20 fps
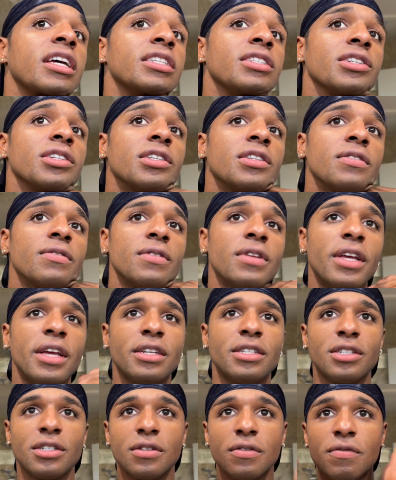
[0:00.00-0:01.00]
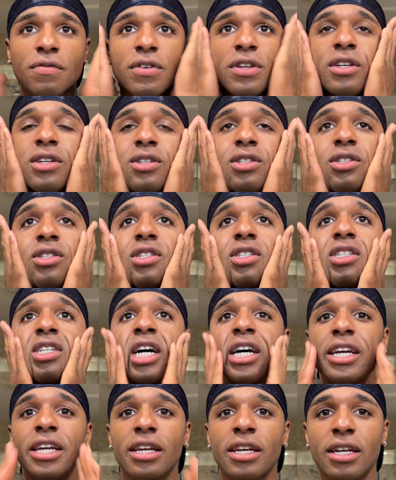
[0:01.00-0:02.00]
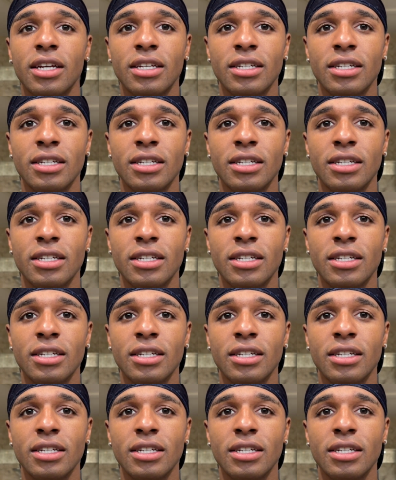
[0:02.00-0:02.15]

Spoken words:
just feels like